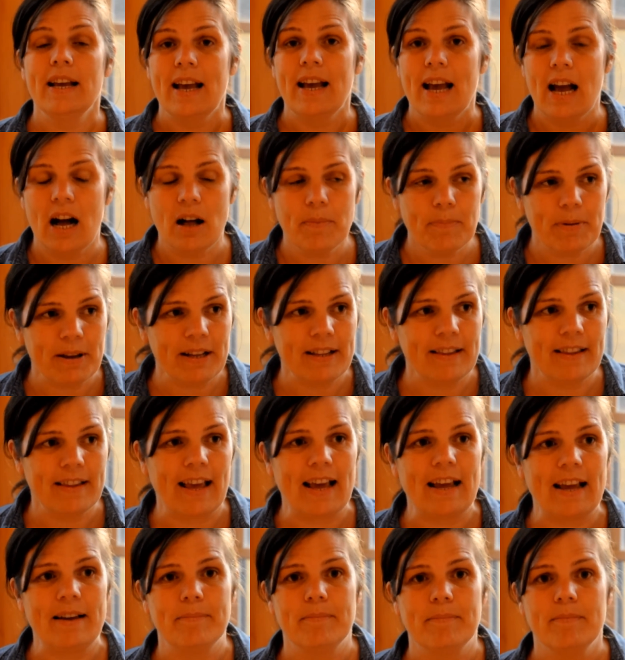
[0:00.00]
helping
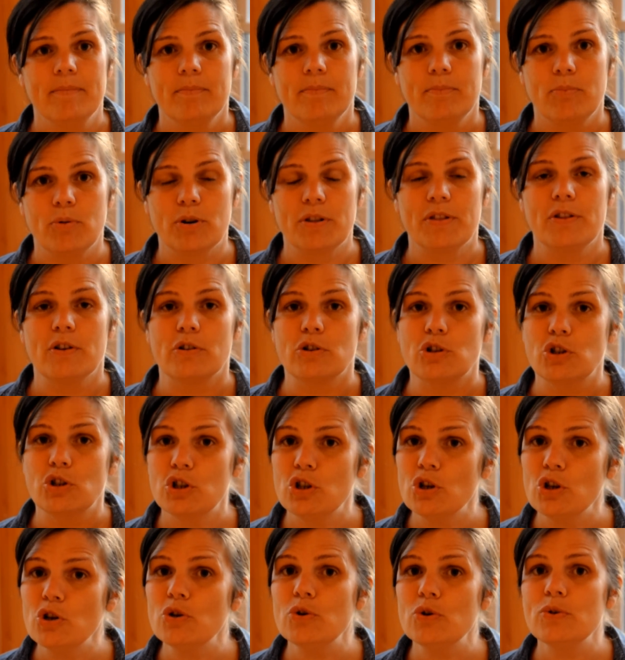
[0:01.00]
them put their
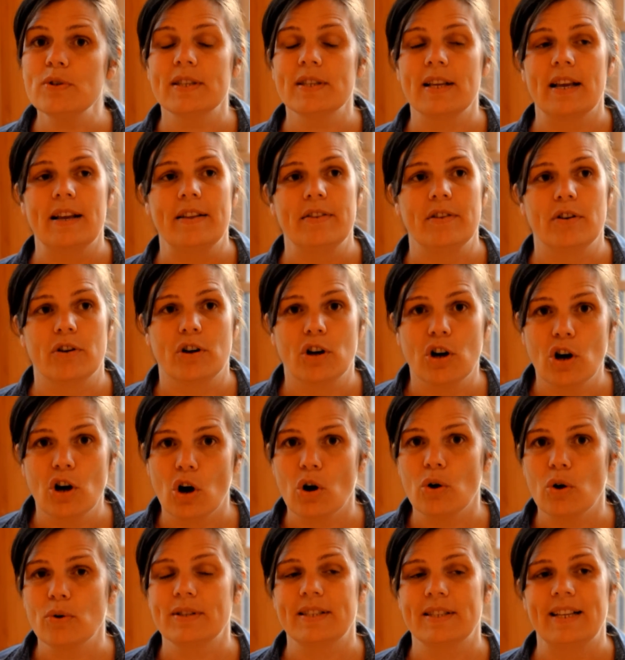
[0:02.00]
shoes and their
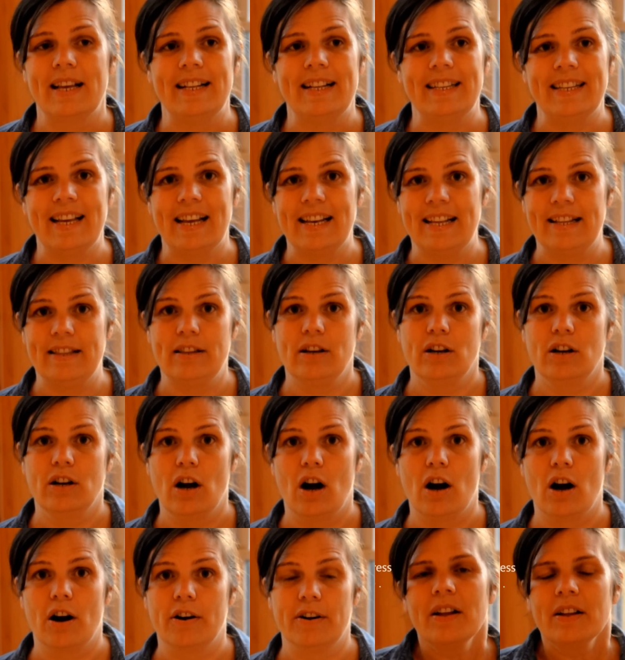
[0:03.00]
coats and get in the
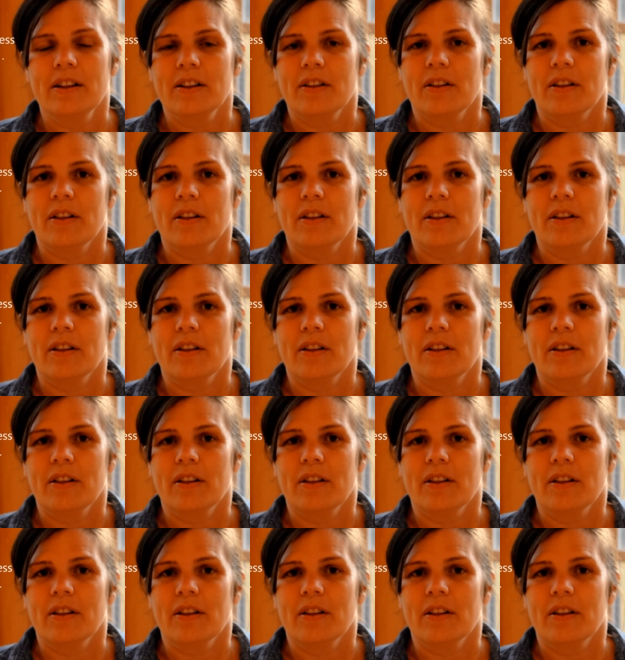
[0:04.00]
car.